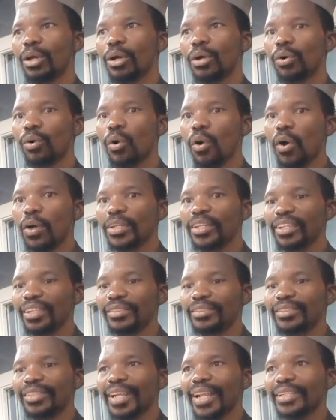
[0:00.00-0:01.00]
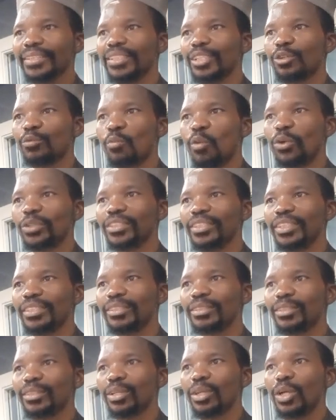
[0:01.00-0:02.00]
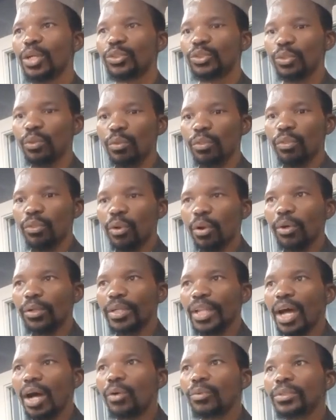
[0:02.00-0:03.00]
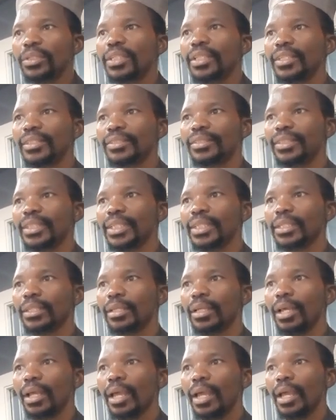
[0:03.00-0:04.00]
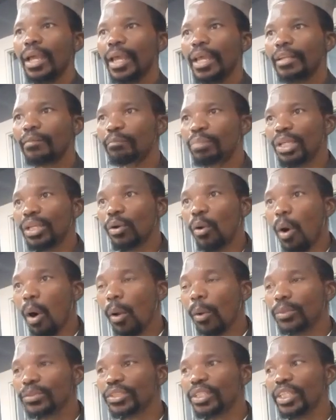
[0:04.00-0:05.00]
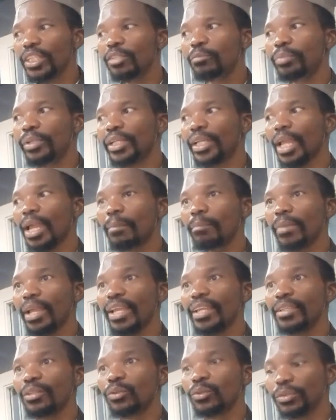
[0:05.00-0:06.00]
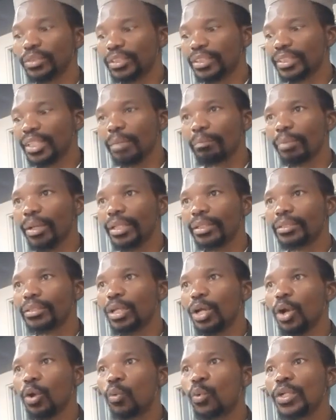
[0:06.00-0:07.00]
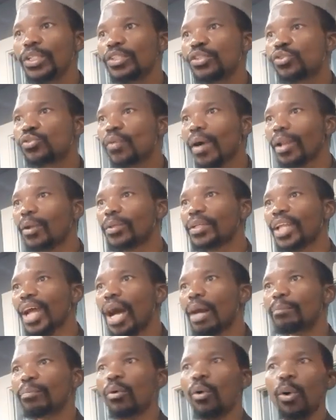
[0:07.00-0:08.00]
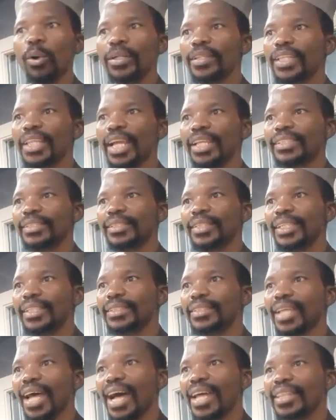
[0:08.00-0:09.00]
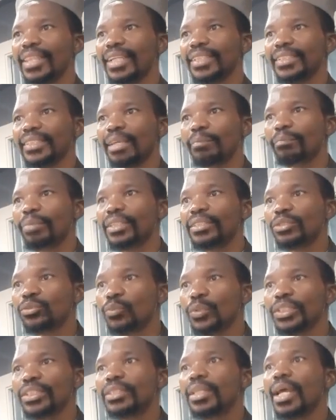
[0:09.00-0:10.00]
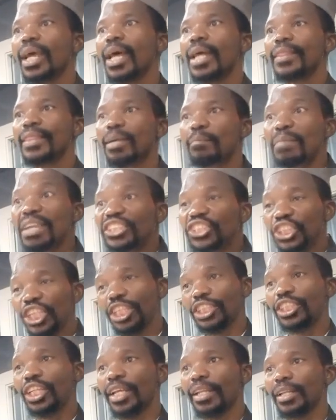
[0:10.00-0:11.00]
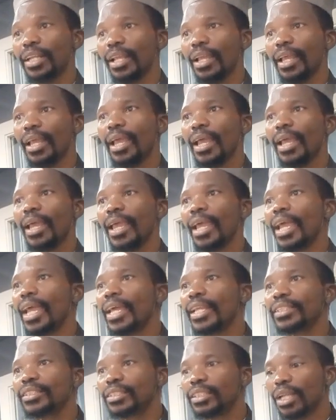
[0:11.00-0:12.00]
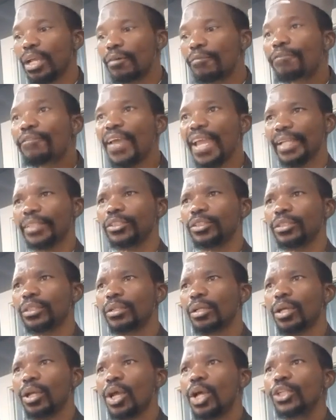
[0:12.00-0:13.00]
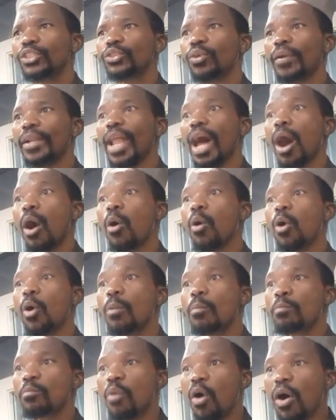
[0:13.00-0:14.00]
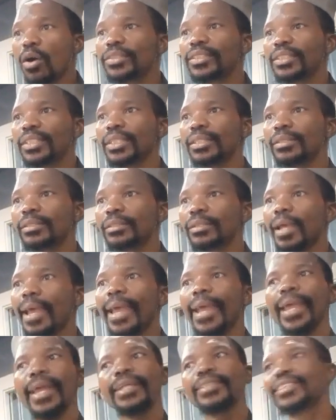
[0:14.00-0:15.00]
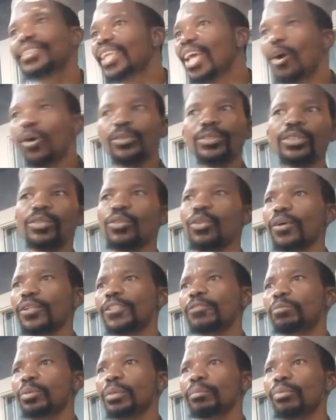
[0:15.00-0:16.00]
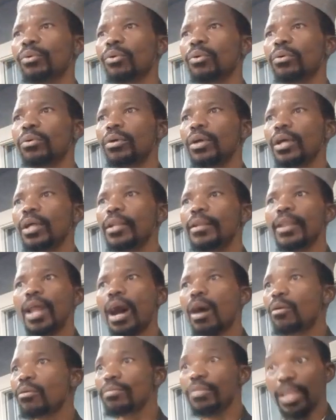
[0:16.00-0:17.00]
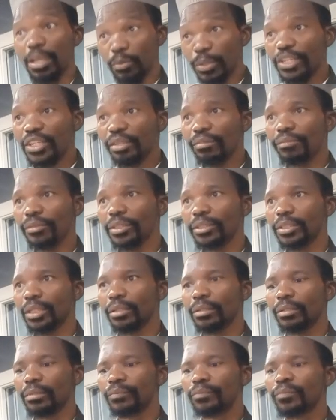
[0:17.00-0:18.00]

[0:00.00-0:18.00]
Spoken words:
God instructed Moses to throw down his stick, and behold, it became a huge serpent which swallowed up all these other serpents which the magician had faked. Yes. So now Moses excelled those people. Now they were defeated.